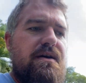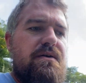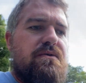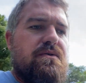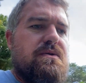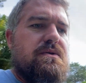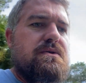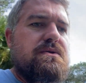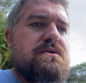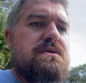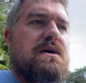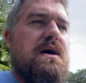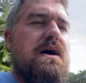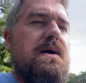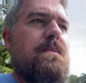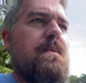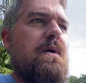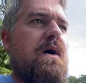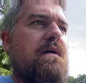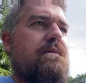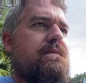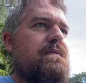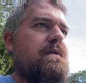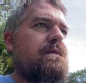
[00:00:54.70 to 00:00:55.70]
a little time
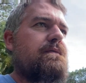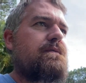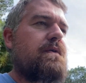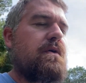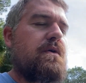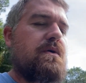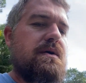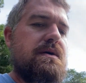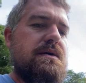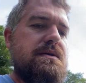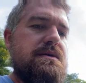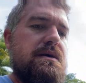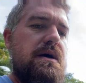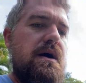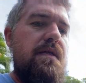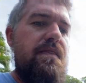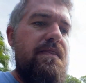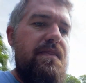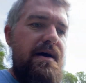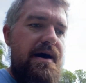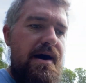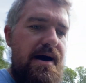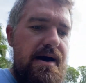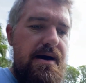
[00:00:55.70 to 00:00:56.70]
off to focus on
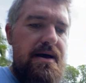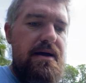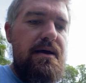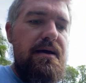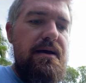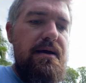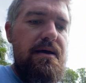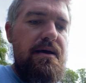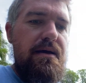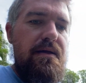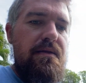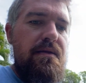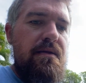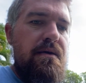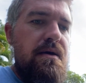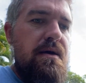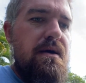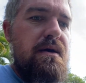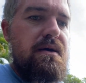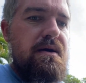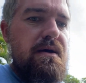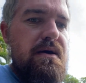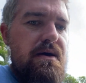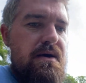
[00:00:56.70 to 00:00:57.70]
that and
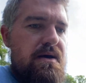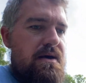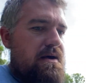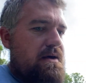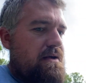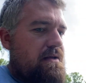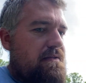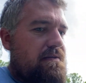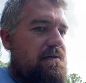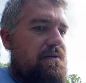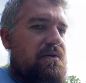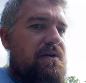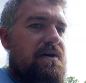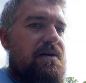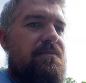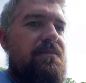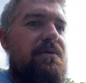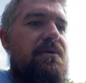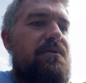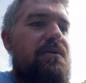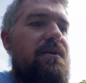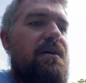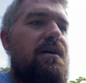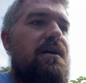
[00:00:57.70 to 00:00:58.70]
don't get me
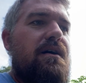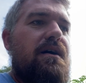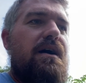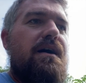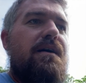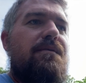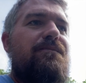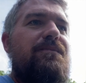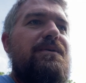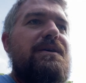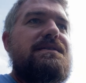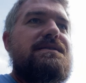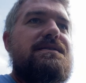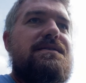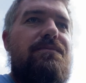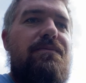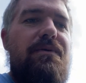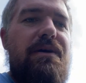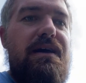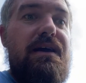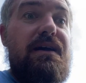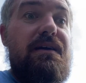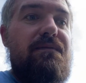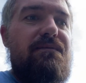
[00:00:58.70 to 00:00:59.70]
wrong i missed
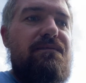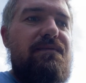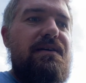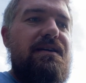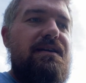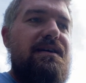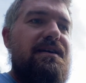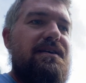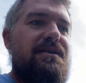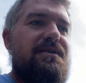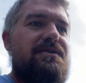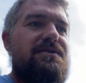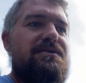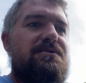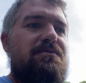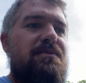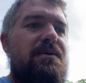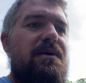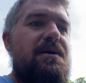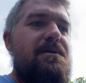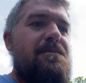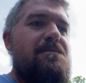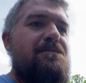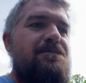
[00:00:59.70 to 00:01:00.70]
making videos
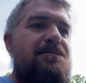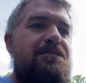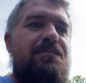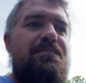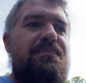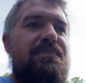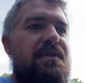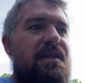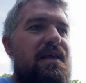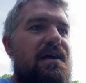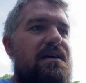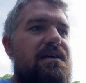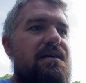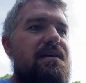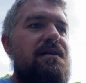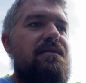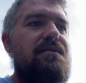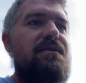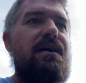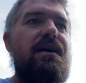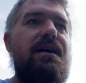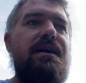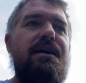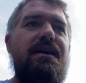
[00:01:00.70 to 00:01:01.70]
but
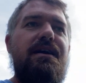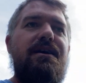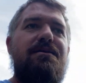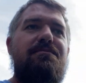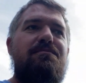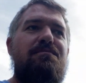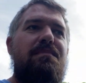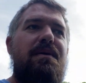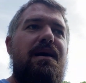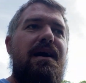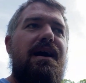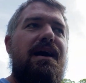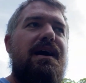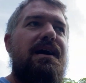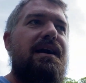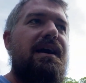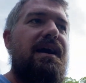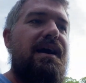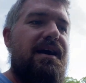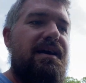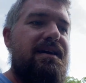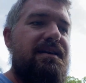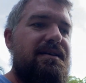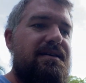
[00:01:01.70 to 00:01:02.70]
here i am back
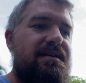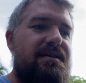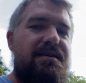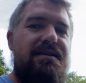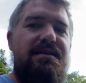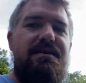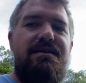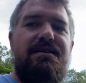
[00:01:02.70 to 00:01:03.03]
at it